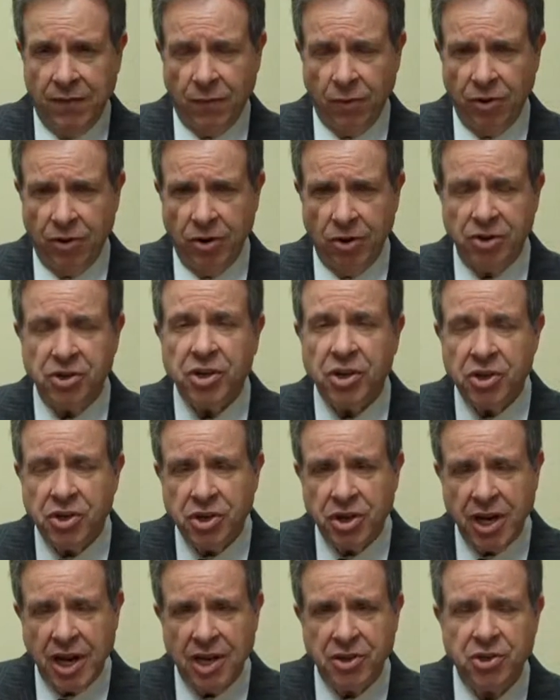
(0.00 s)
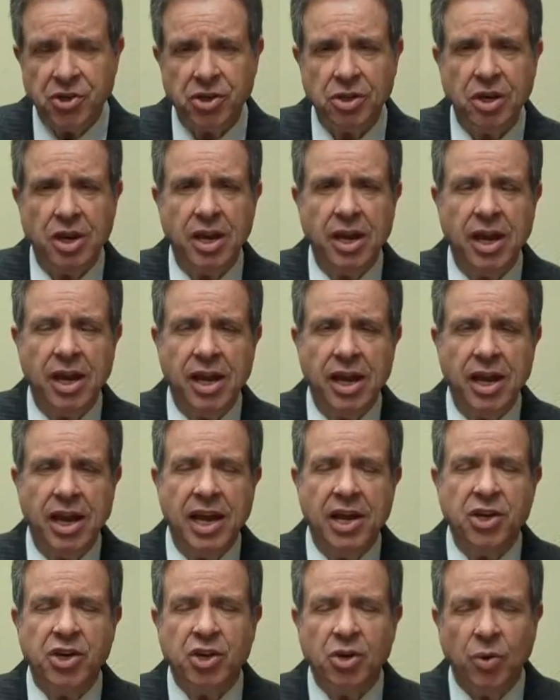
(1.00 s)
for their success
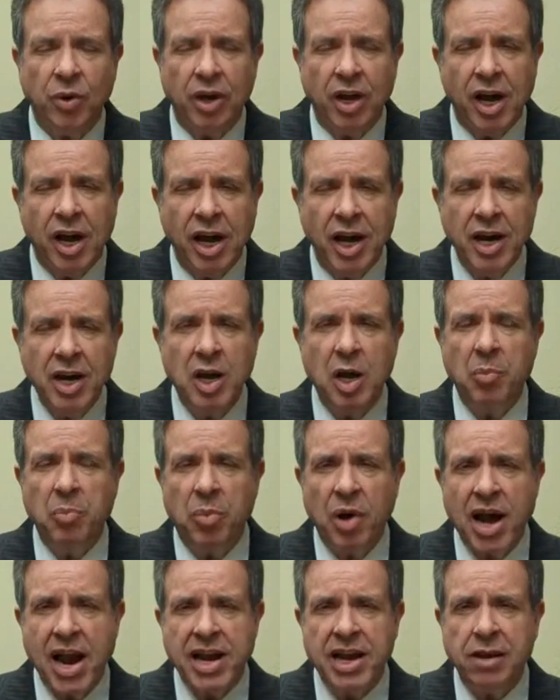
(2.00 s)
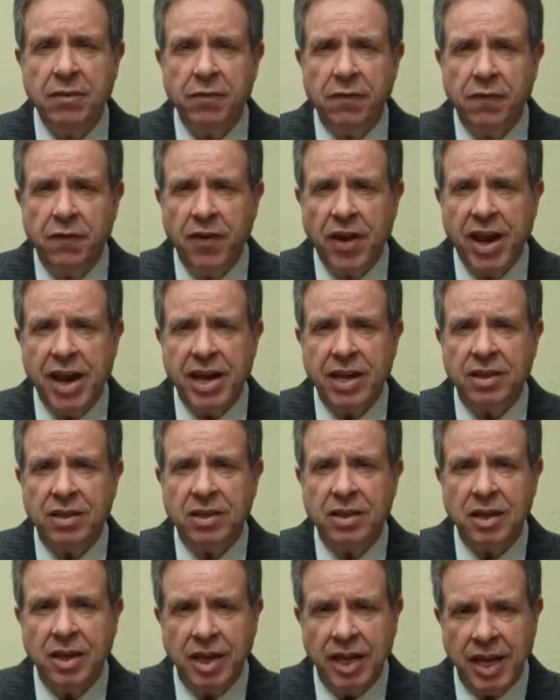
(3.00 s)
uh, to an unabiding
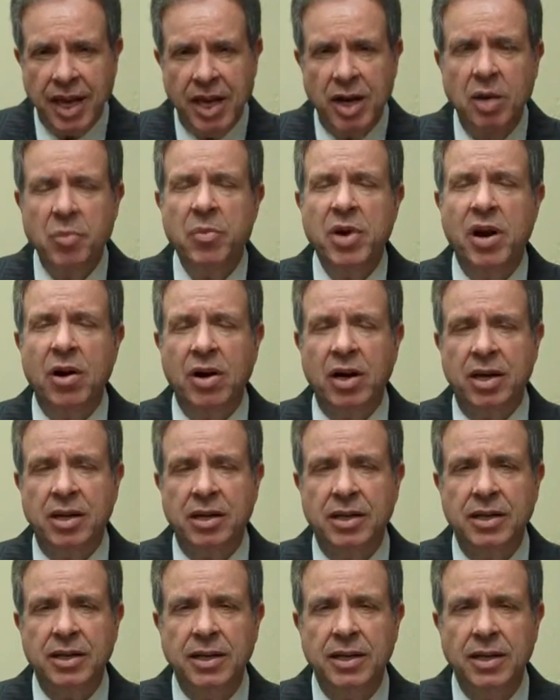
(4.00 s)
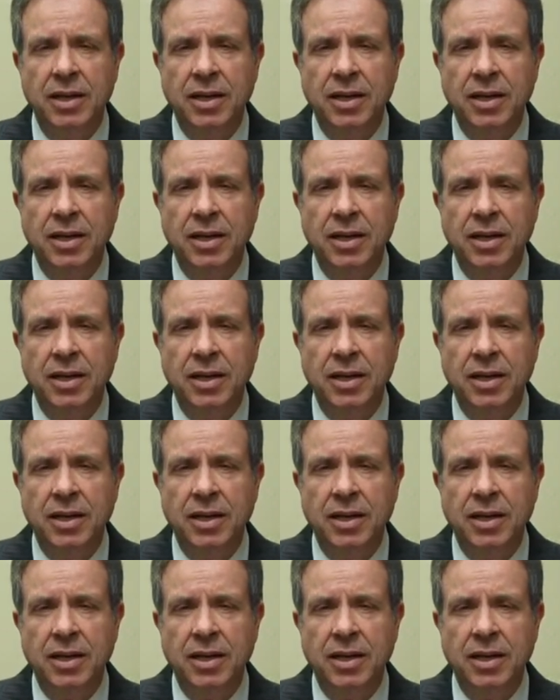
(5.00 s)
faith in America,